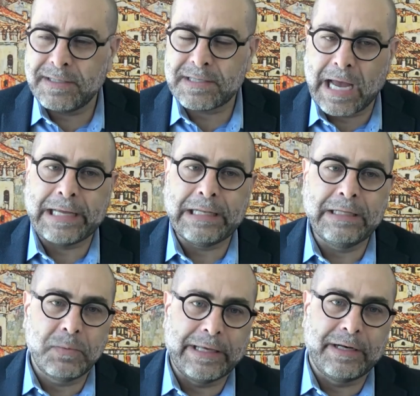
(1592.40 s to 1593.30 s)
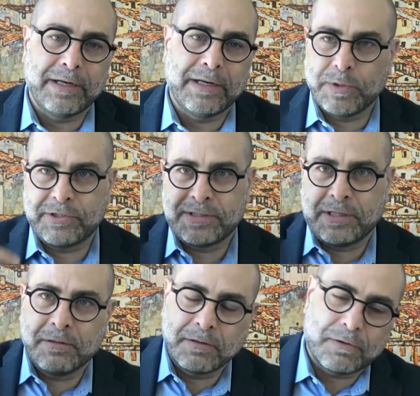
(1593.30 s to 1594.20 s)
is highly related to what you
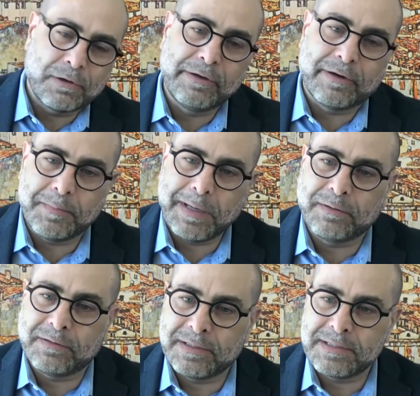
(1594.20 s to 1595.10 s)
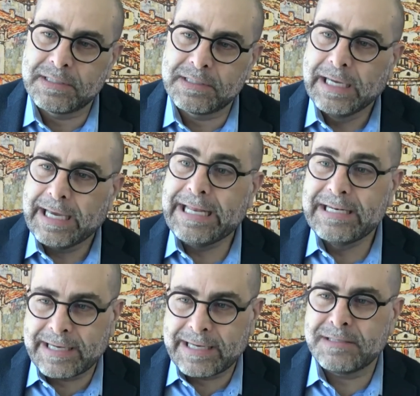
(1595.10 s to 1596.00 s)
said a little earlier about this
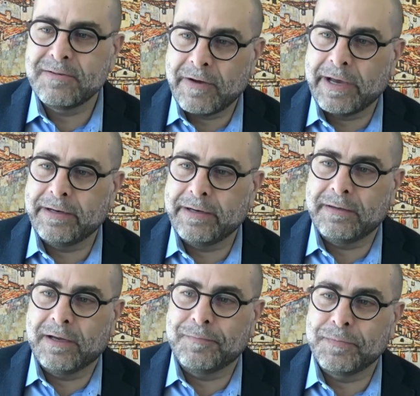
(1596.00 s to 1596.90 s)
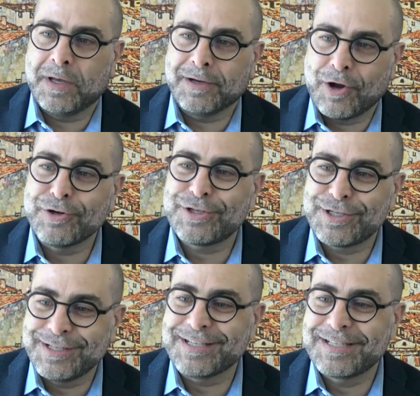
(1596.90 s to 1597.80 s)
intensified
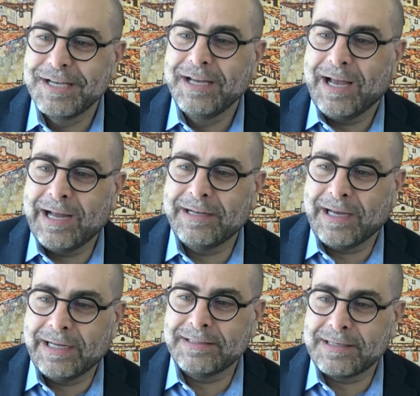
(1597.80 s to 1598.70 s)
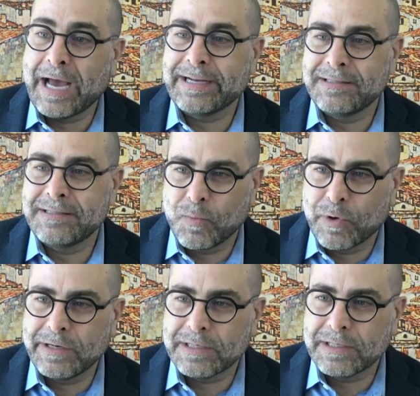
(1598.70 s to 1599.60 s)
consciousness and heightened
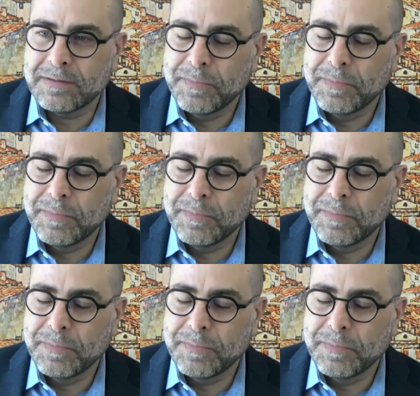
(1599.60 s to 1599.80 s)
awareness.